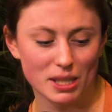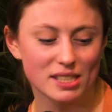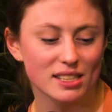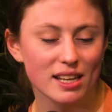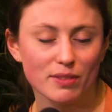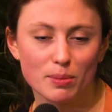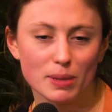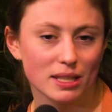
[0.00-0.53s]
it's
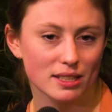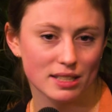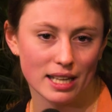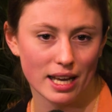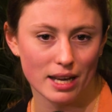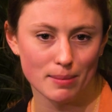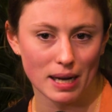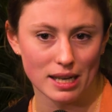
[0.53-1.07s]
never been, the
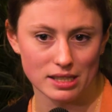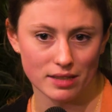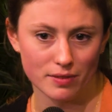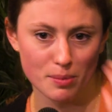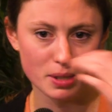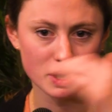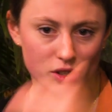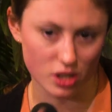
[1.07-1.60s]
aim has
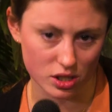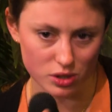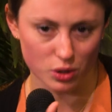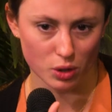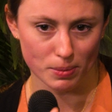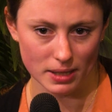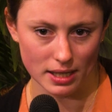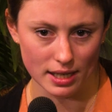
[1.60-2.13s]
never been just the
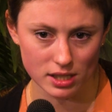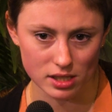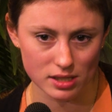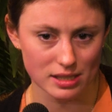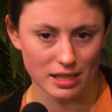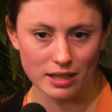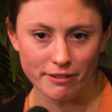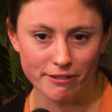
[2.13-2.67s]
European
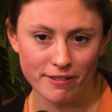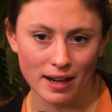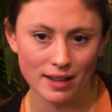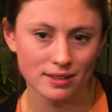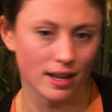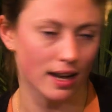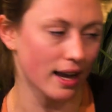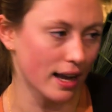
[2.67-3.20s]
elections. It
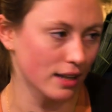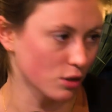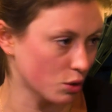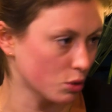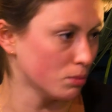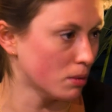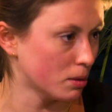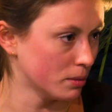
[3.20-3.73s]
fell at a
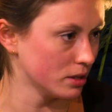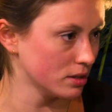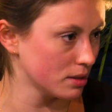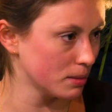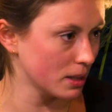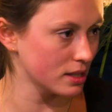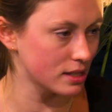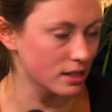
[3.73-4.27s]
good moment
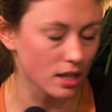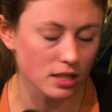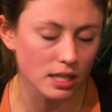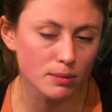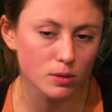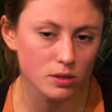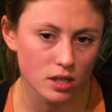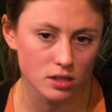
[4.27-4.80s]
because it
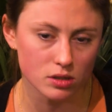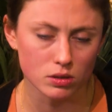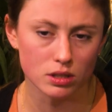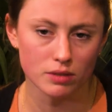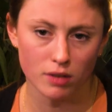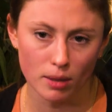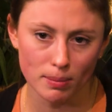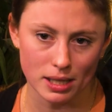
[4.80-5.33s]
enables us to
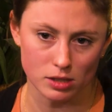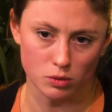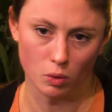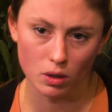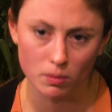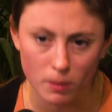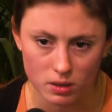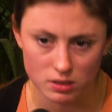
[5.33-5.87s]
develop as
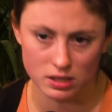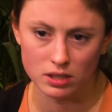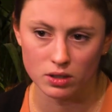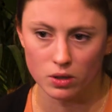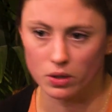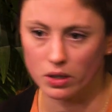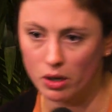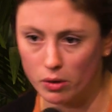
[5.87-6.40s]
one party in
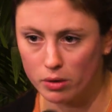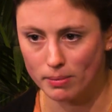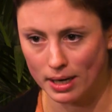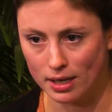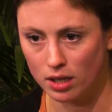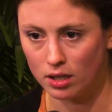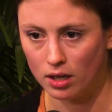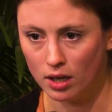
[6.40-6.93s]
a coherent
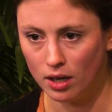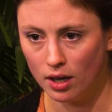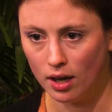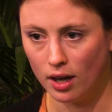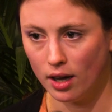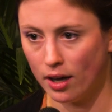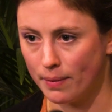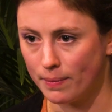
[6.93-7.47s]
manner.
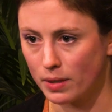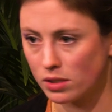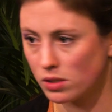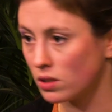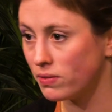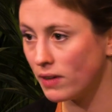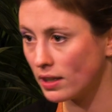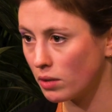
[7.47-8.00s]
Um,
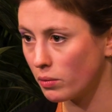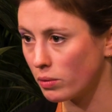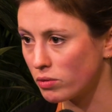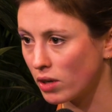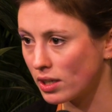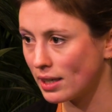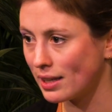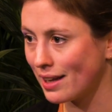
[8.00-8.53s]
so the fact that we're
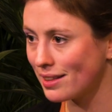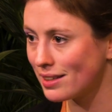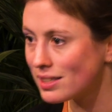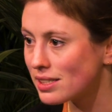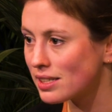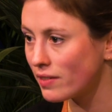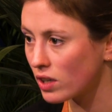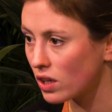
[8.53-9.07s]
running in at
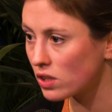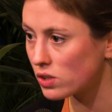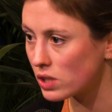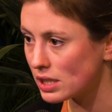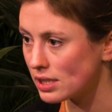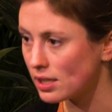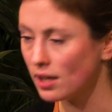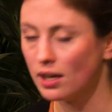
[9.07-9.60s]
least seven
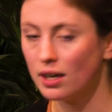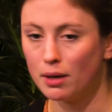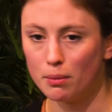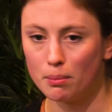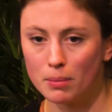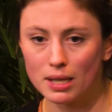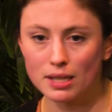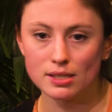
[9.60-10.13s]
countries
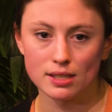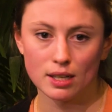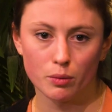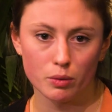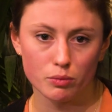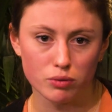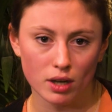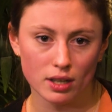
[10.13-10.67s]
means that
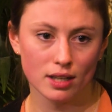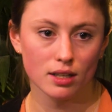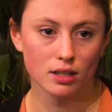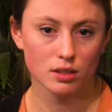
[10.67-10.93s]
we're running